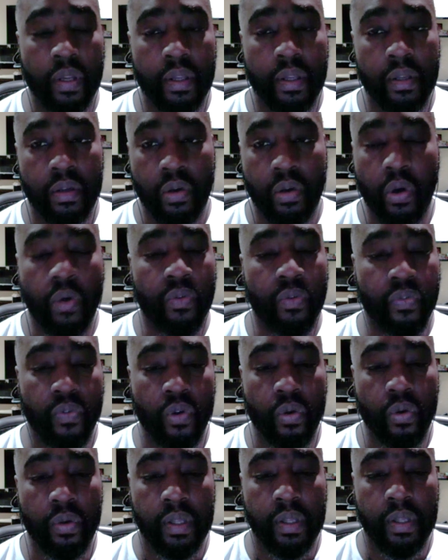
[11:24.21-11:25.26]
Going
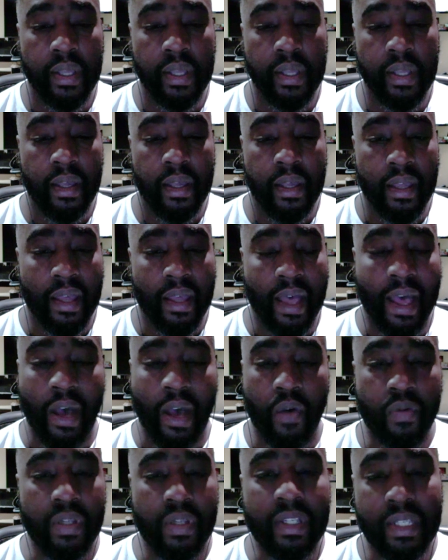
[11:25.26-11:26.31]
forward, I
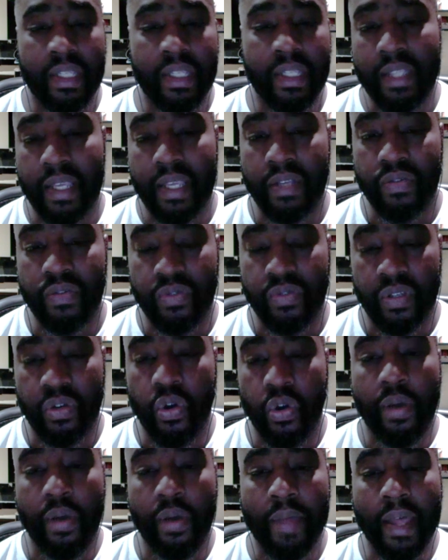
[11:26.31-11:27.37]
only see things
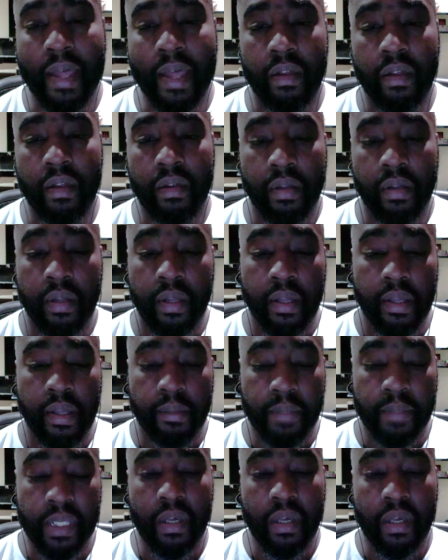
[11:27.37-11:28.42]
going better
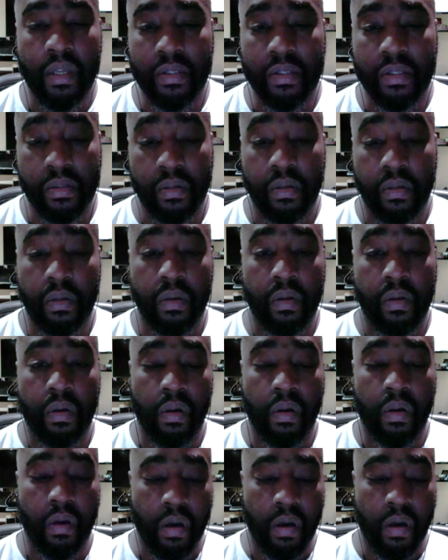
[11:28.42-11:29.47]
because
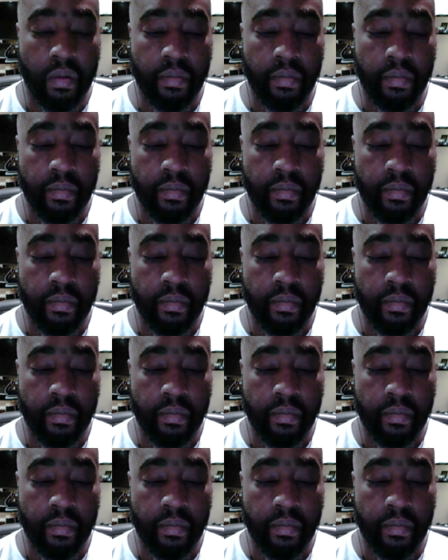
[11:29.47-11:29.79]
um,